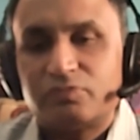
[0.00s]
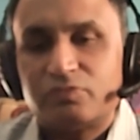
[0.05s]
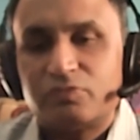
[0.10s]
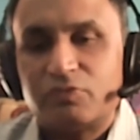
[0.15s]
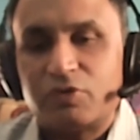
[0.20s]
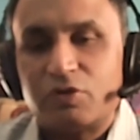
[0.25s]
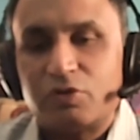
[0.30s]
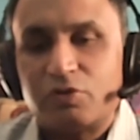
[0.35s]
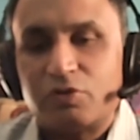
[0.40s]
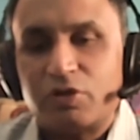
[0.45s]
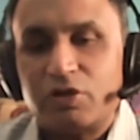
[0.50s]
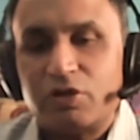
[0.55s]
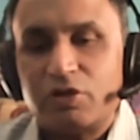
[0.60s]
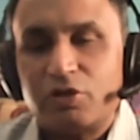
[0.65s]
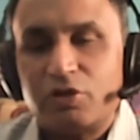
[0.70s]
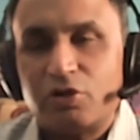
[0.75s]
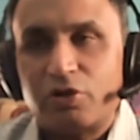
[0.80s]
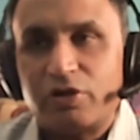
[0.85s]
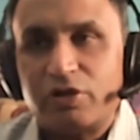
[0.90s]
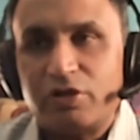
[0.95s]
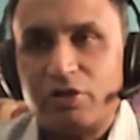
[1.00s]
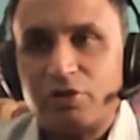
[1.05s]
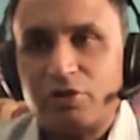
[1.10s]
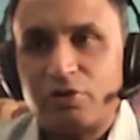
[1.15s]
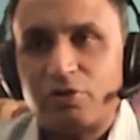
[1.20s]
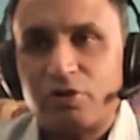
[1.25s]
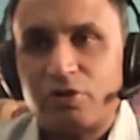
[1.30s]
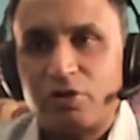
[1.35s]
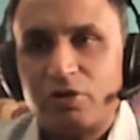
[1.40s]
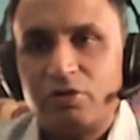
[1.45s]
your
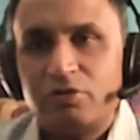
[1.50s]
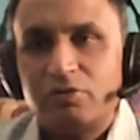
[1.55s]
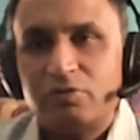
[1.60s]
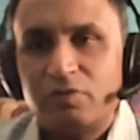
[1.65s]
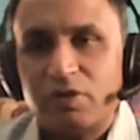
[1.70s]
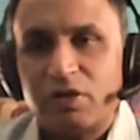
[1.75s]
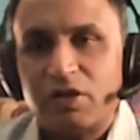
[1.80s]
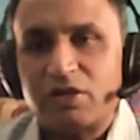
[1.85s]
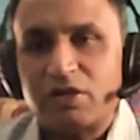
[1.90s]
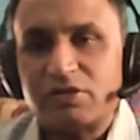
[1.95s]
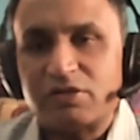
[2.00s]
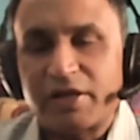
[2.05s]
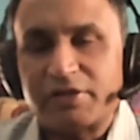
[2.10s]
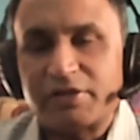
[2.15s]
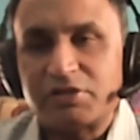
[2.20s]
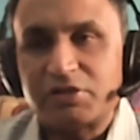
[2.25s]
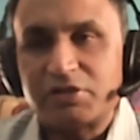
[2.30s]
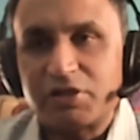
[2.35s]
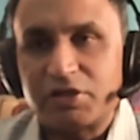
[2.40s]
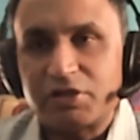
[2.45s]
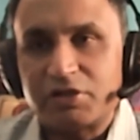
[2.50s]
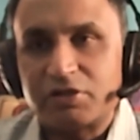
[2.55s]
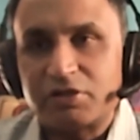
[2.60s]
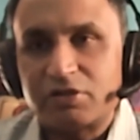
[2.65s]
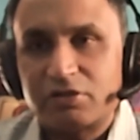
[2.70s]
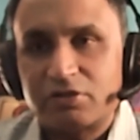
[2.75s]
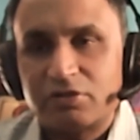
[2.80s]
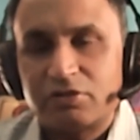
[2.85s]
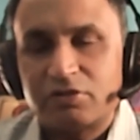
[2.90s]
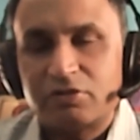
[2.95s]
recall, it is agitated.
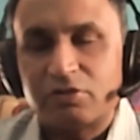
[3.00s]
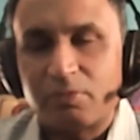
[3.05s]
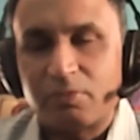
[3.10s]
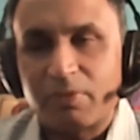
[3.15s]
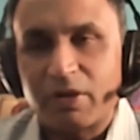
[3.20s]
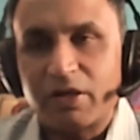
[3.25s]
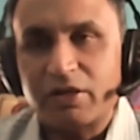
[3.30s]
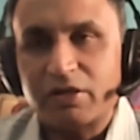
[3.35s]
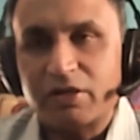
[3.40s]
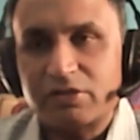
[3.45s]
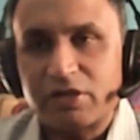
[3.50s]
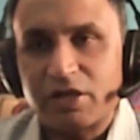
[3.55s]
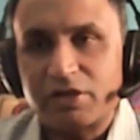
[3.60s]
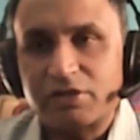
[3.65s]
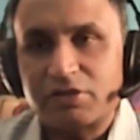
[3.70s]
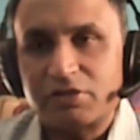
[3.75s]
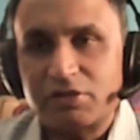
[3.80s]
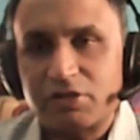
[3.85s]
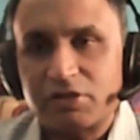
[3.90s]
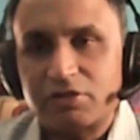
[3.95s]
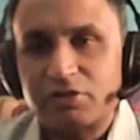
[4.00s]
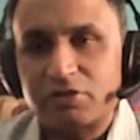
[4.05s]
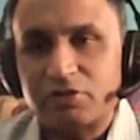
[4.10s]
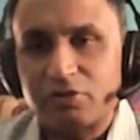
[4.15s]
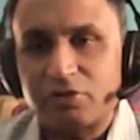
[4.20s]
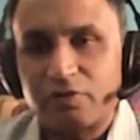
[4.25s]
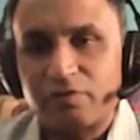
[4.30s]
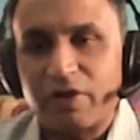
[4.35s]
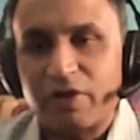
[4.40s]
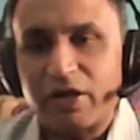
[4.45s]
Your mind is agitated.
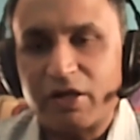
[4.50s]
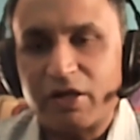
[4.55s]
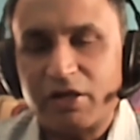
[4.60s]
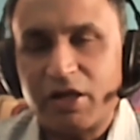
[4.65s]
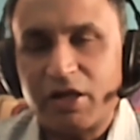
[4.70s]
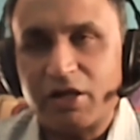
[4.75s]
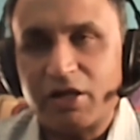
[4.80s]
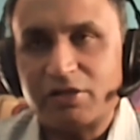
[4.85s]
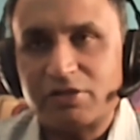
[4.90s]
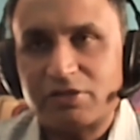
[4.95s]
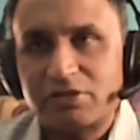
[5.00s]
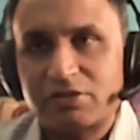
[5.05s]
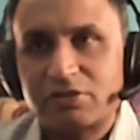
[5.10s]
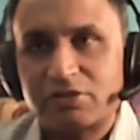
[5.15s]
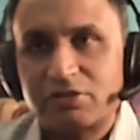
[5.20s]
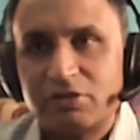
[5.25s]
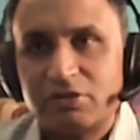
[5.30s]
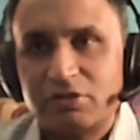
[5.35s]
You're getting tense.